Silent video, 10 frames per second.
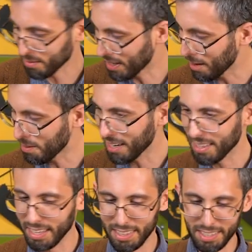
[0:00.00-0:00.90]
We keep getting
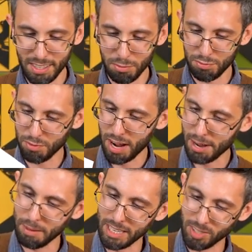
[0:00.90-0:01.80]
like little
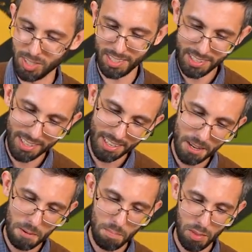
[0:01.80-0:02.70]
fragments.
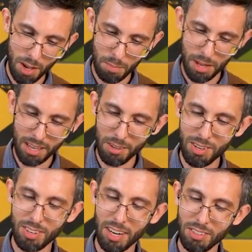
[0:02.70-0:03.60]
Um, hello,
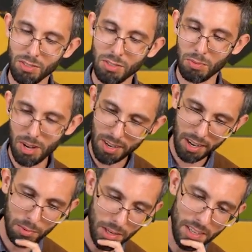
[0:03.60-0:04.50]
your dinosaurs are wrong.
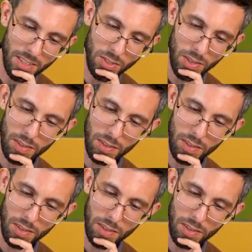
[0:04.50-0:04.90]
I really enjoy